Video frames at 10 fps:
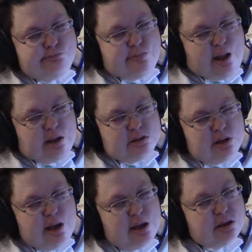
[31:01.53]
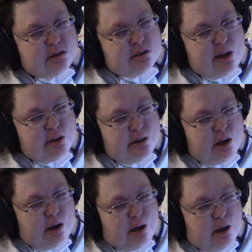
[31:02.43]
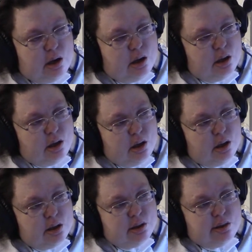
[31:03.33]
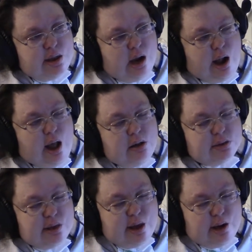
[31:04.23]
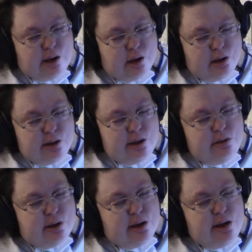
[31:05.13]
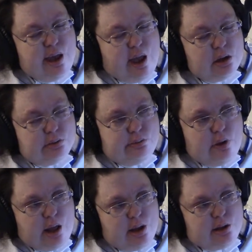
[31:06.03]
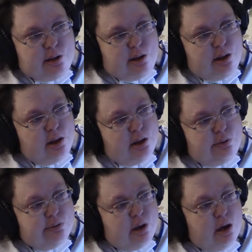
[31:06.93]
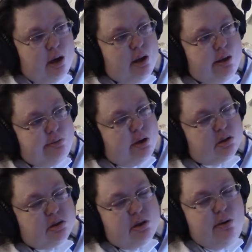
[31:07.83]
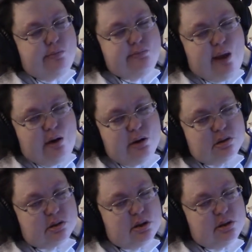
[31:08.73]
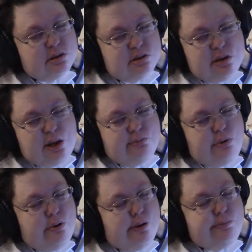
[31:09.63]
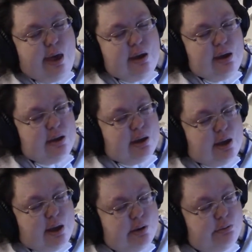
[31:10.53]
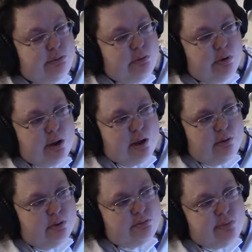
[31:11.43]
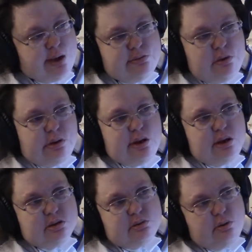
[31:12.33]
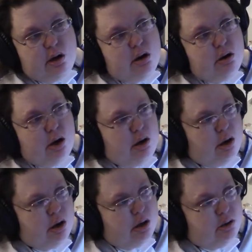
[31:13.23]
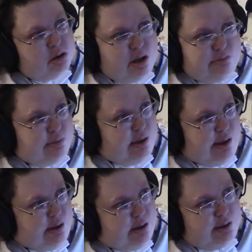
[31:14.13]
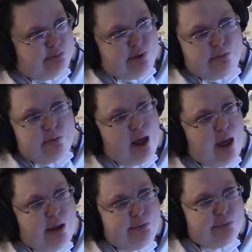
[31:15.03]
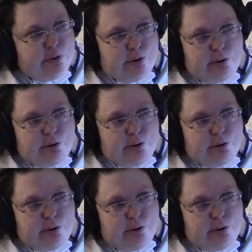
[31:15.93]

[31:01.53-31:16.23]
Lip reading: belt extender. They're out there. You can get one. If you're too embarrassed, send poor Becky to get it for you. You will think it's for her or something. But whatever.